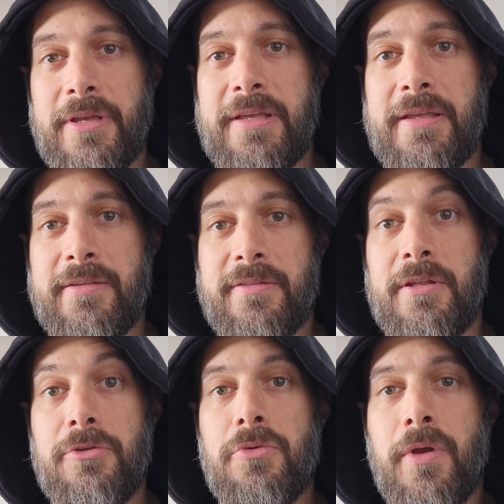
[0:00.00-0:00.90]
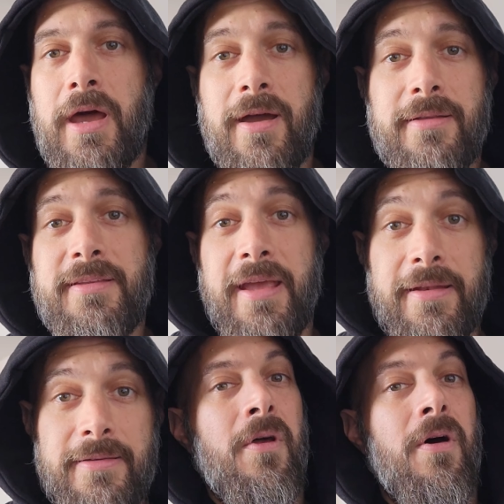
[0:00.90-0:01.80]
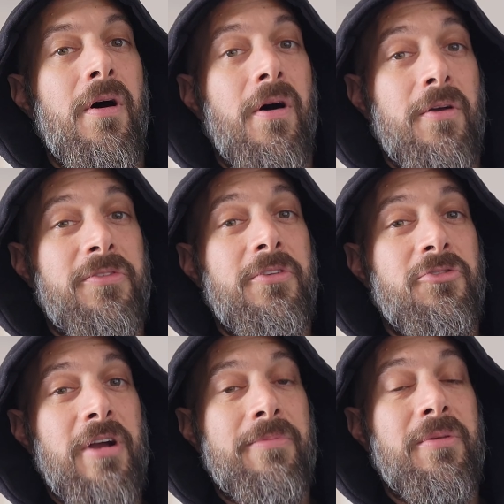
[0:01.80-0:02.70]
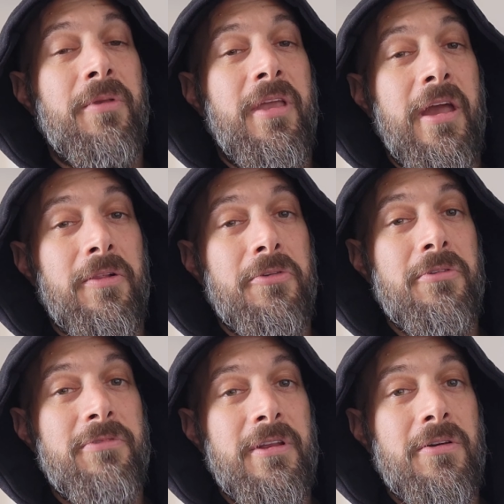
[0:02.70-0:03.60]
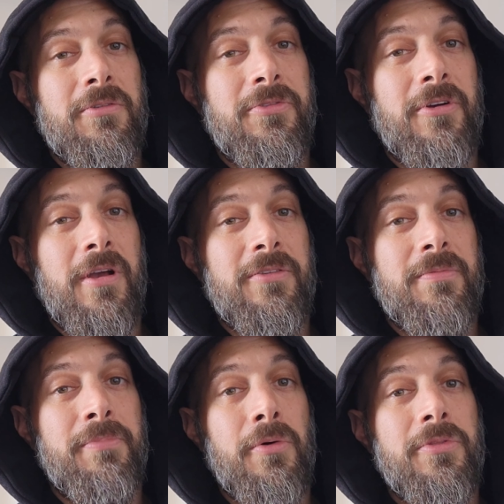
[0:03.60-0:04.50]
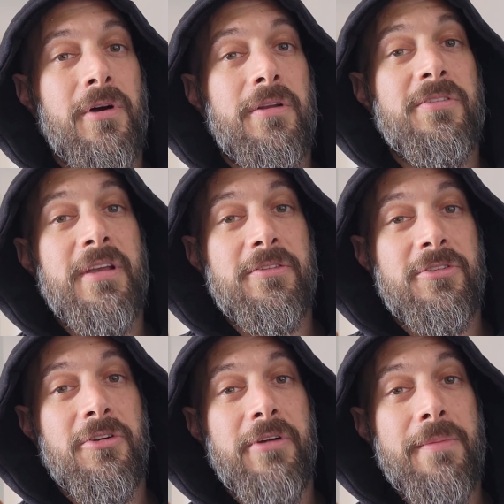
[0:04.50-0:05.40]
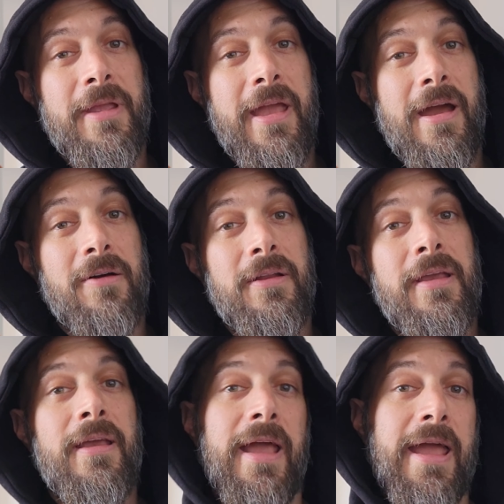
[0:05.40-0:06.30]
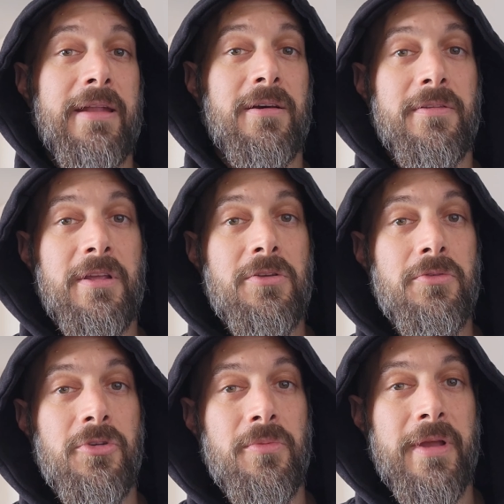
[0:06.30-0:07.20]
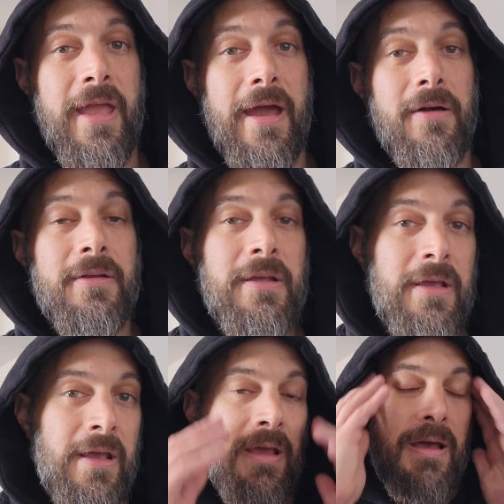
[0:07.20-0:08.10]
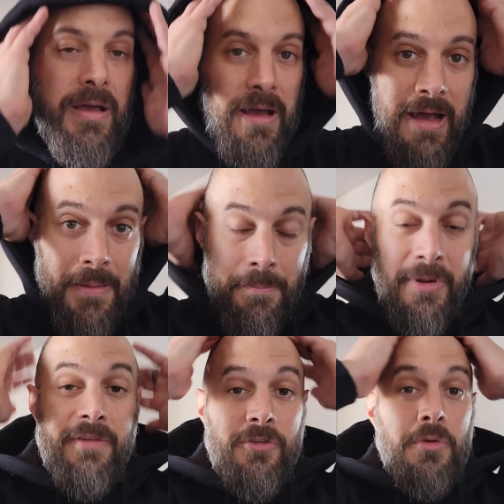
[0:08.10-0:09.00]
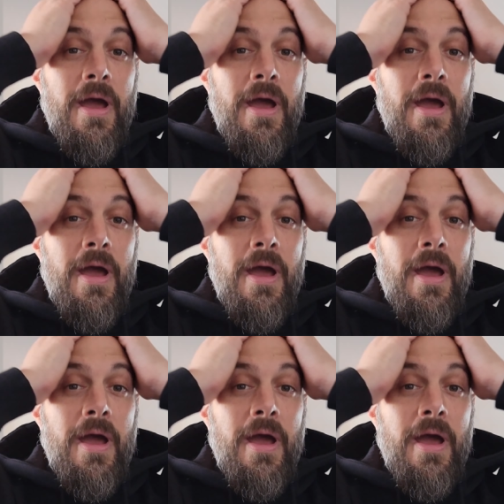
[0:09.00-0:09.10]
is the new content. Austin dropped some killer new videos for us, both on his Instagram account and on the YouTube account. But if you